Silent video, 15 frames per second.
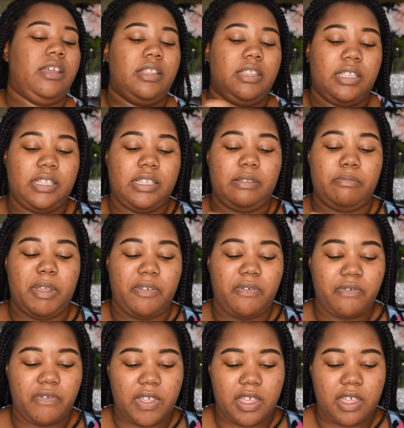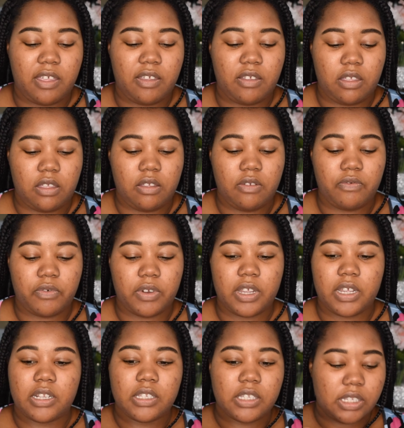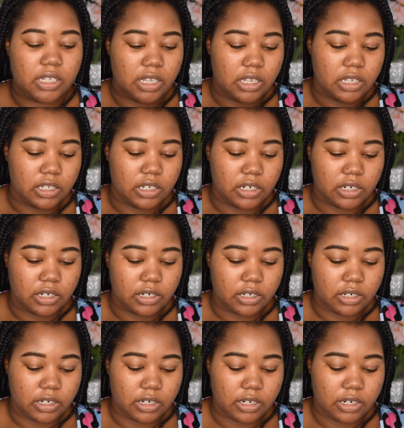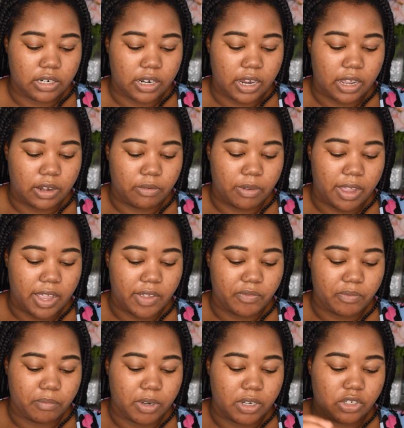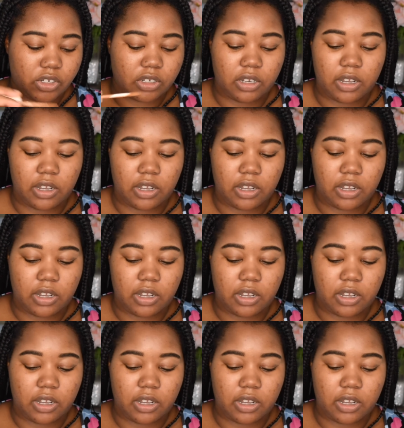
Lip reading: This is my favorite concealer. I don't have much